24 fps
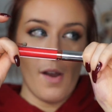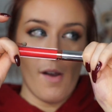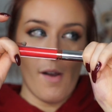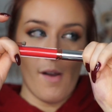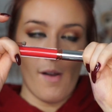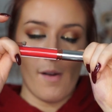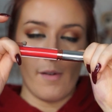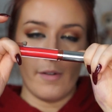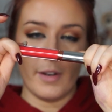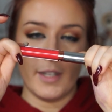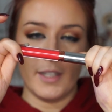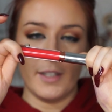
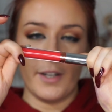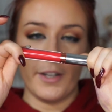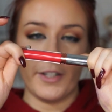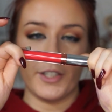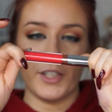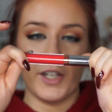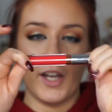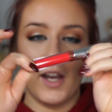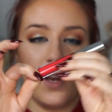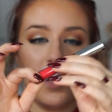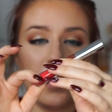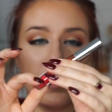orange
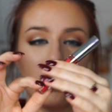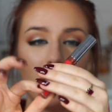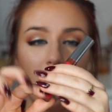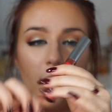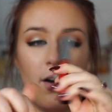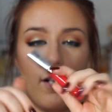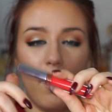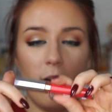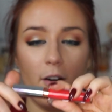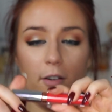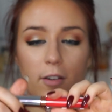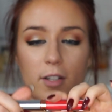
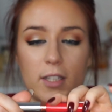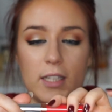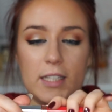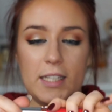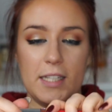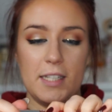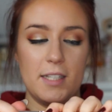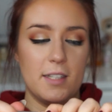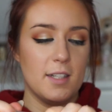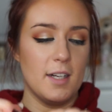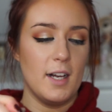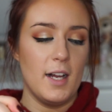
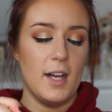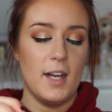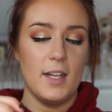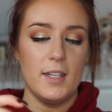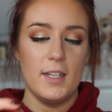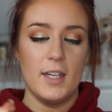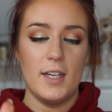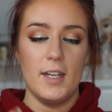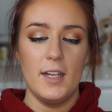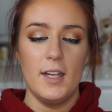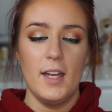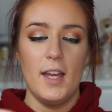corally
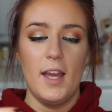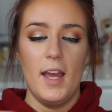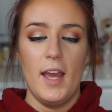color,